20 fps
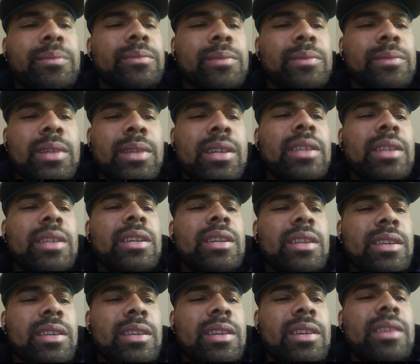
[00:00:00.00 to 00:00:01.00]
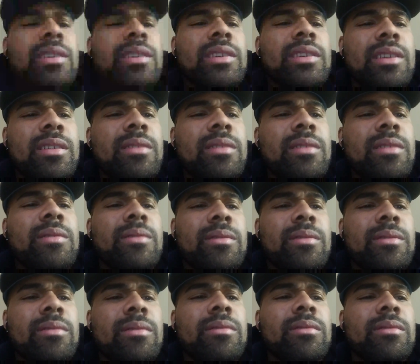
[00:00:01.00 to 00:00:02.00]
Yeah, yeah, yeah,
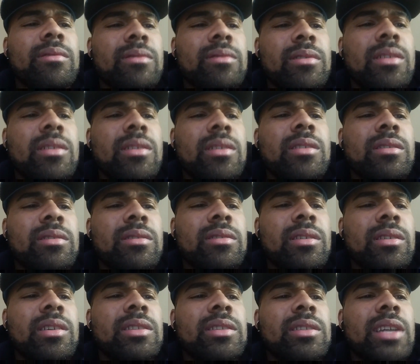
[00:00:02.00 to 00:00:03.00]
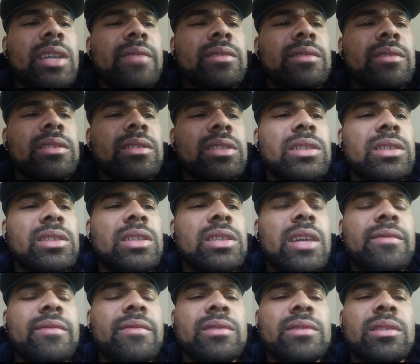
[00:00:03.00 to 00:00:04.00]
yeah, yeah. Definitely, G,
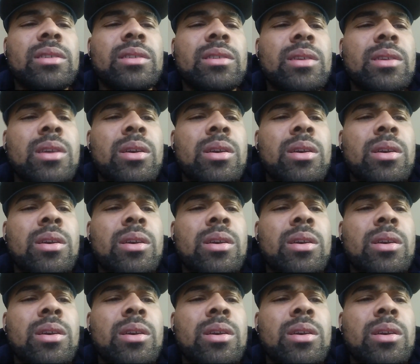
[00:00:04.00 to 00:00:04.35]
definitely.